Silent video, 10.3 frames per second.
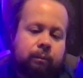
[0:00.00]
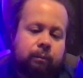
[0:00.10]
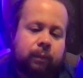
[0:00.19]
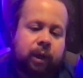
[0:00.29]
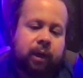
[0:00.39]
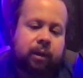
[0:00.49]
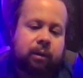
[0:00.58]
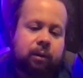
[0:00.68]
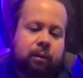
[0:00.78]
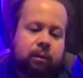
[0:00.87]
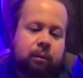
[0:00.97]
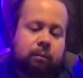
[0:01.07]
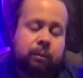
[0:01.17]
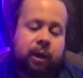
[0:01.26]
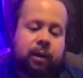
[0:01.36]
Made
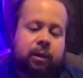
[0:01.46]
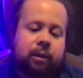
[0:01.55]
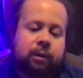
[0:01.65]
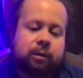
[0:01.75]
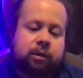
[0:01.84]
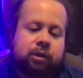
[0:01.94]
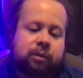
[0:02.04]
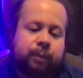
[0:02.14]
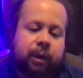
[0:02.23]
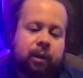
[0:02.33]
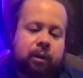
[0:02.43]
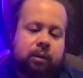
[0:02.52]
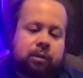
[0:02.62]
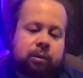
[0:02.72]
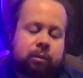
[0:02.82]
in Spain.
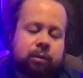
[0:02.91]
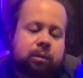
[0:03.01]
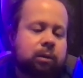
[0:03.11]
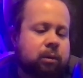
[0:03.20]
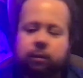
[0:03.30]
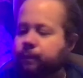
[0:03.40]
See what the.